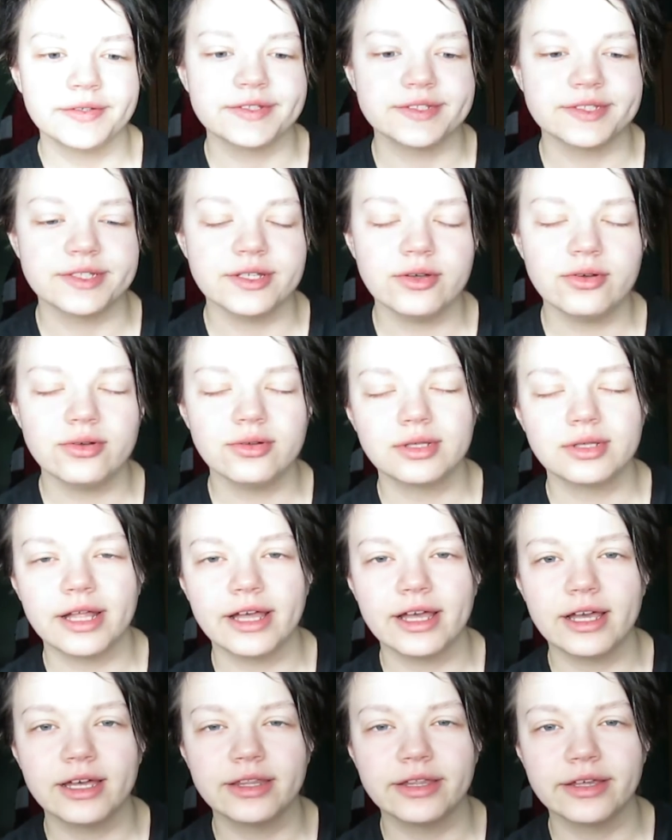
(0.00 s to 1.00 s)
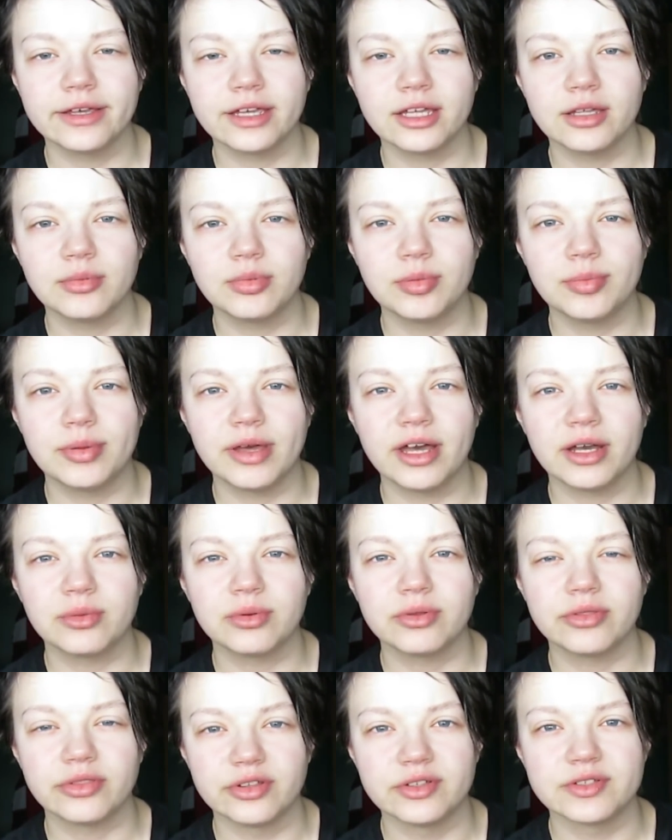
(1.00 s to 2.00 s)
so glad I get to be back
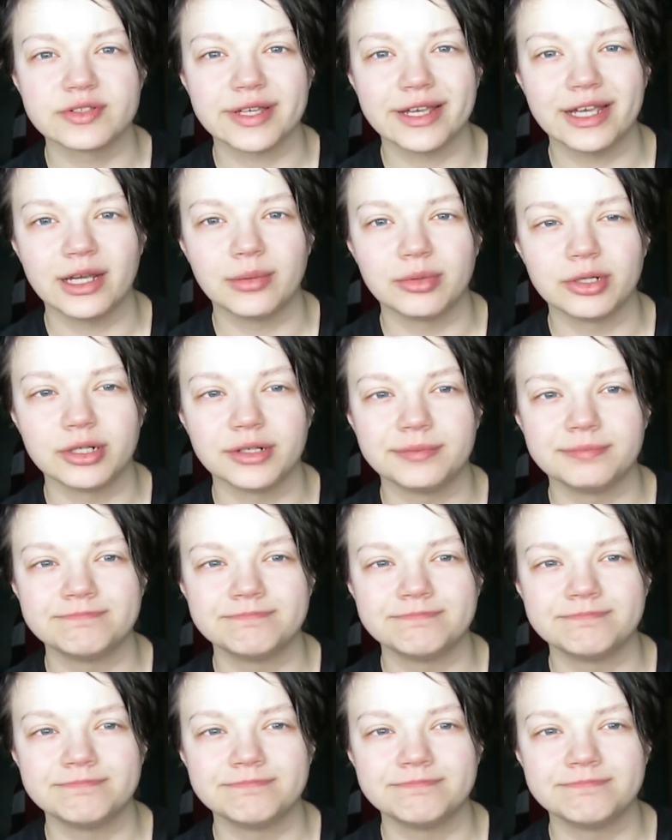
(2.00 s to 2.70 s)
with this camera.